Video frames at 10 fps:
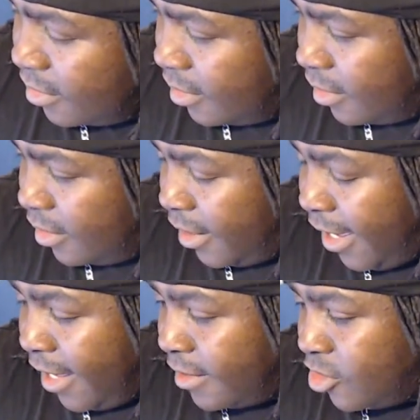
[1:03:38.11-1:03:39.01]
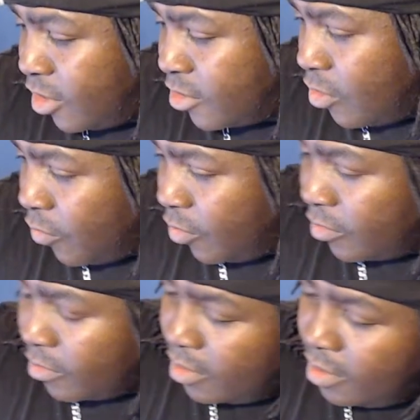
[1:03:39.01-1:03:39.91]
uh, at just
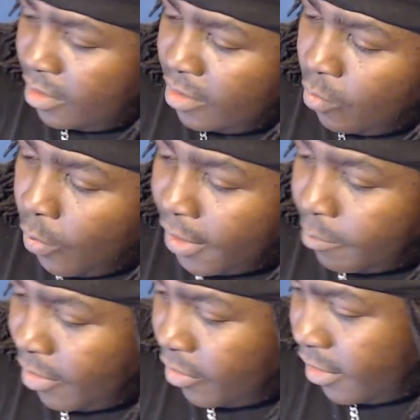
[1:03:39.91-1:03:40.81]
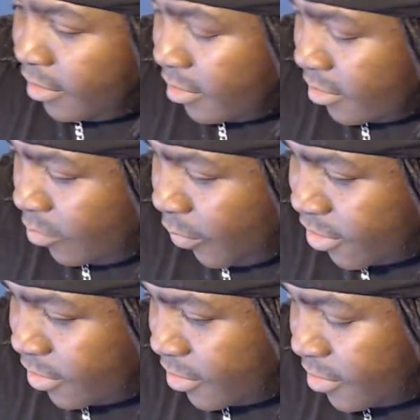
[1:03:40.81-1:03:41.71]
over one million,
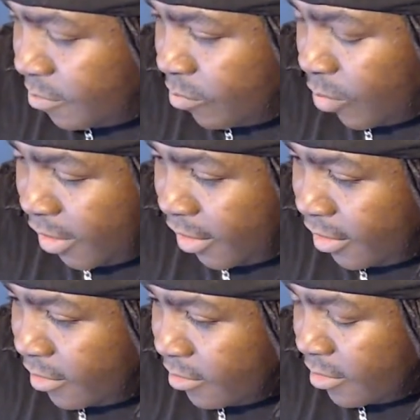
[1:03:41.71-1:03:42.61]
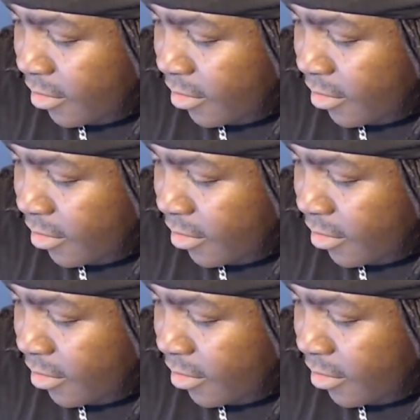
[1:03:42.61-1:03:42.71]
which is really good.